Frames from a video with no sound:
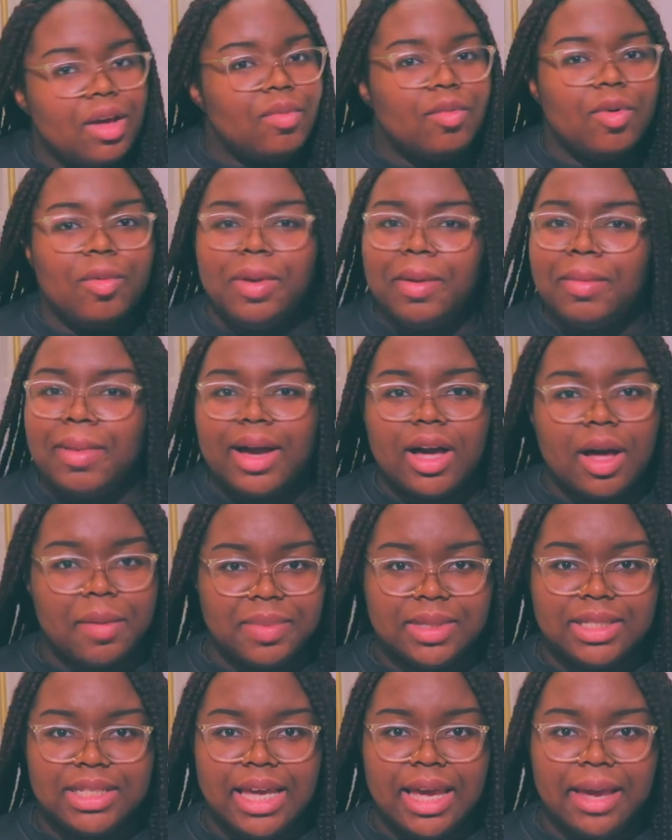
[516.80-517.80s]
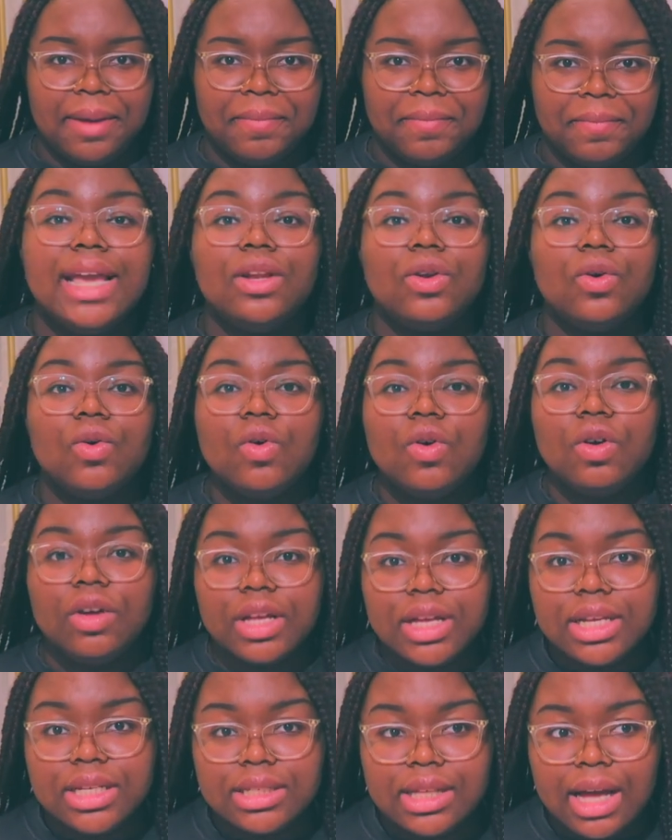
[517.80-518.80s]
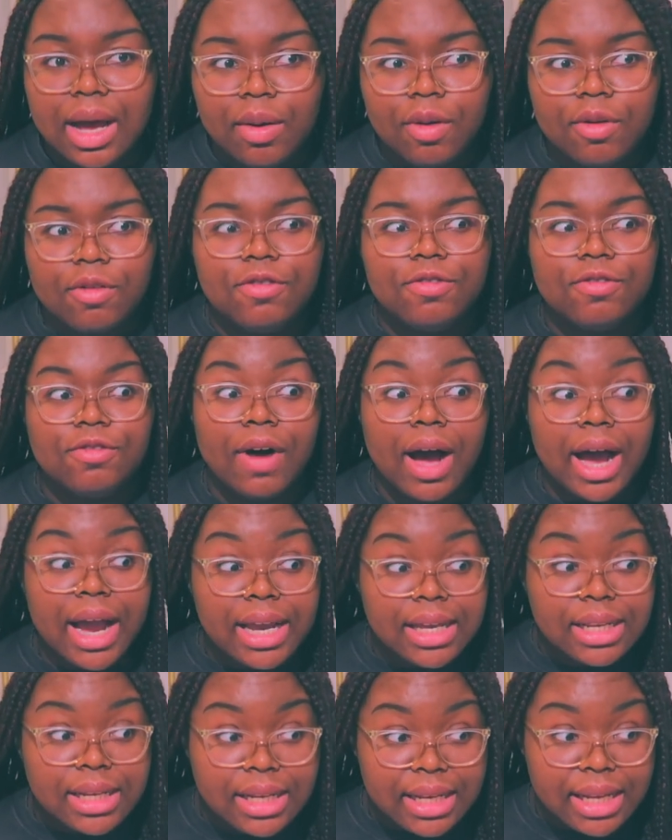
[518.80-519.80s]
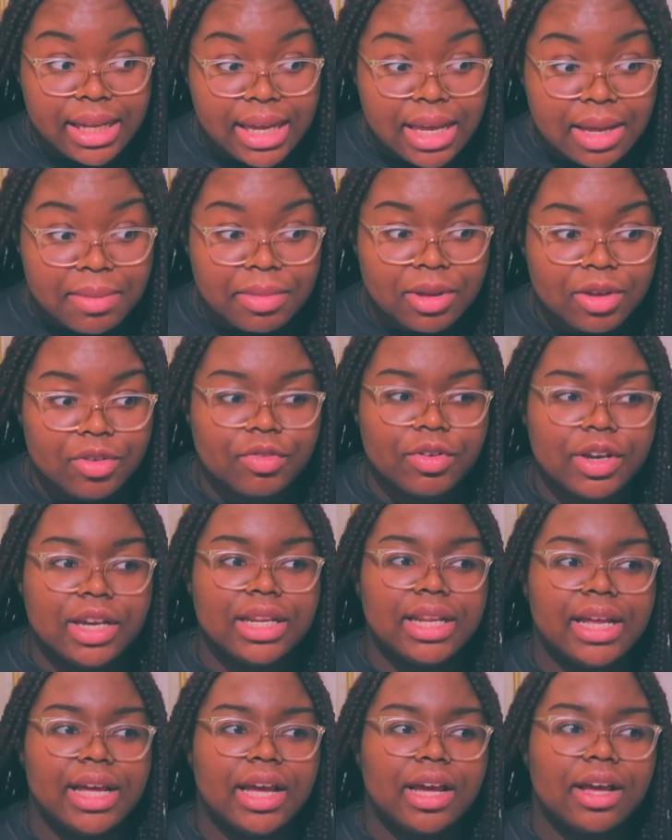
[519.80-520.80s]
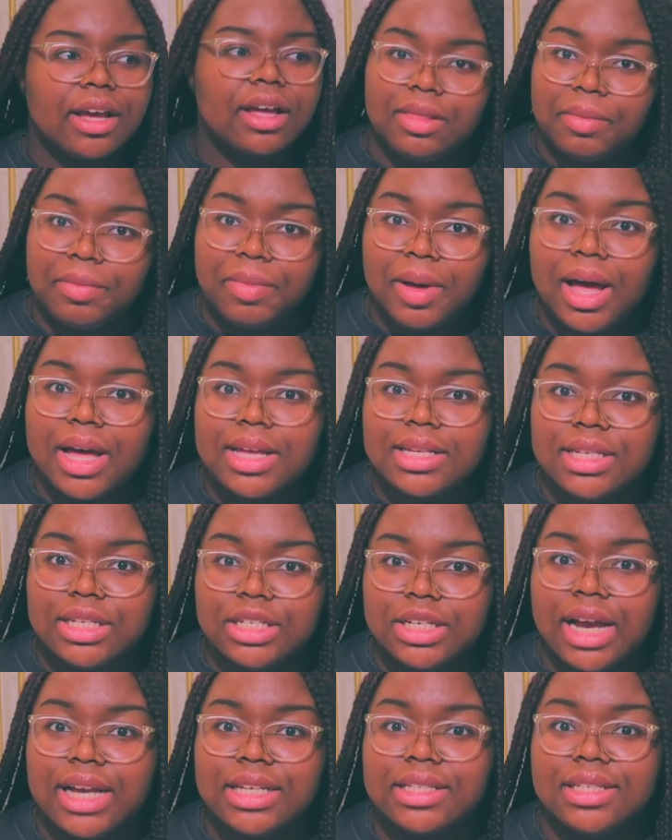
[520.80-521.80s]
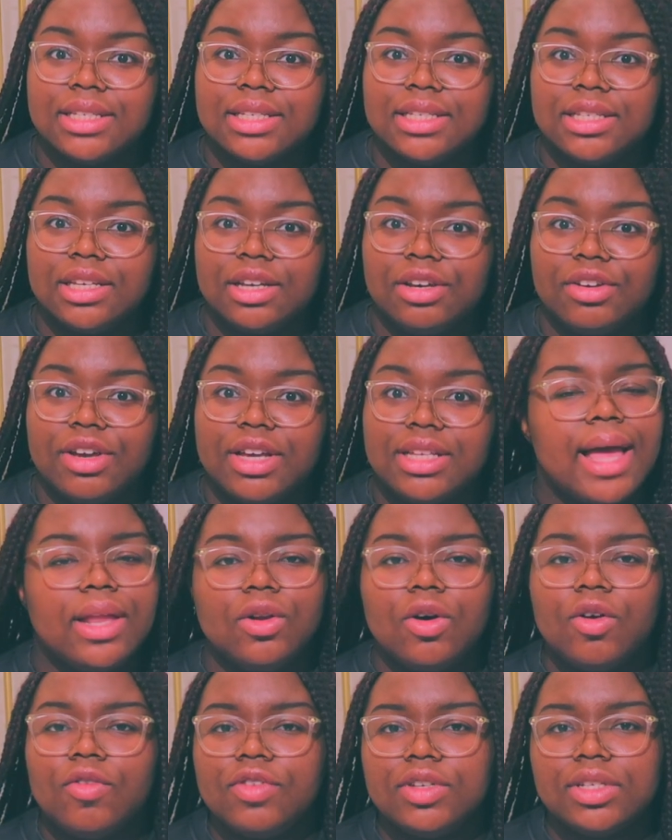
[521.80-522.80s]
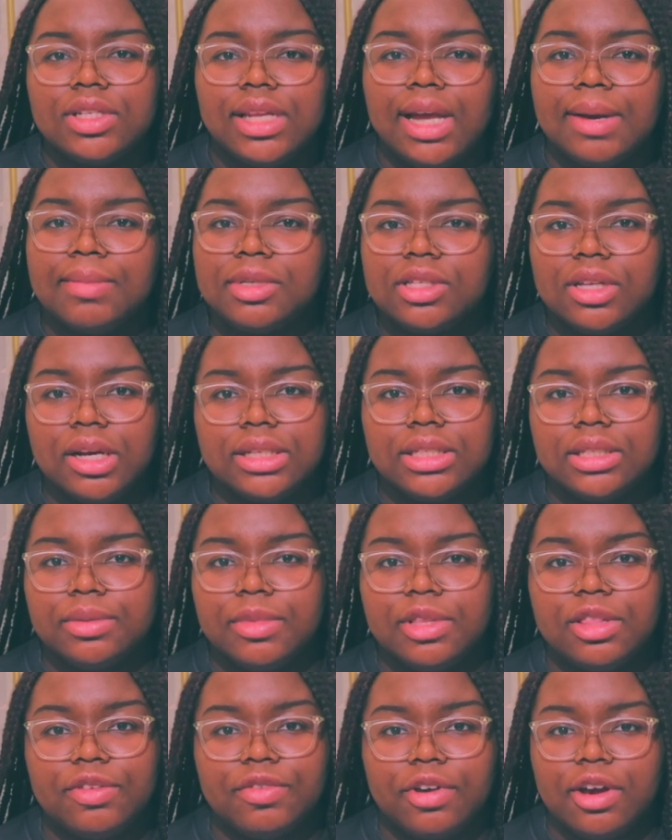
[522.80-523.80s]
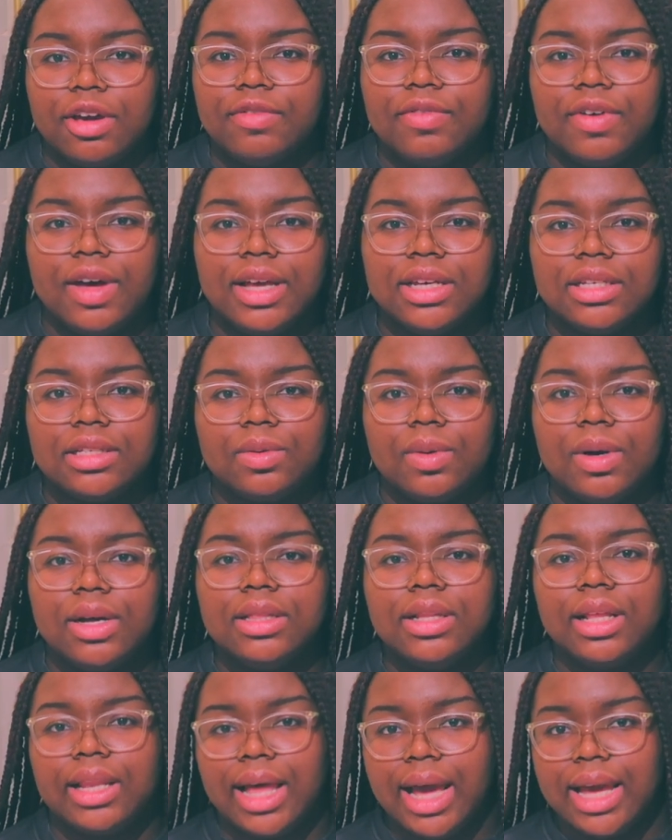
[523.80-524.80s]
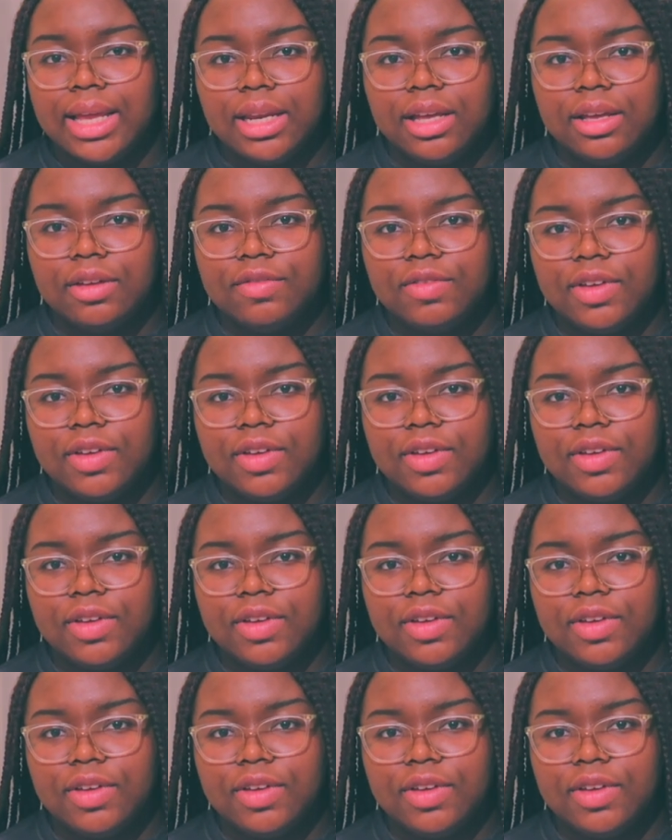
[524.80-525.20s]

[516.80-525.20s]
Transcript: will be my cup of tea. In August, I will finally be reading the Percy Jackson series. And obviously I'm starting with the very first one, The Lightning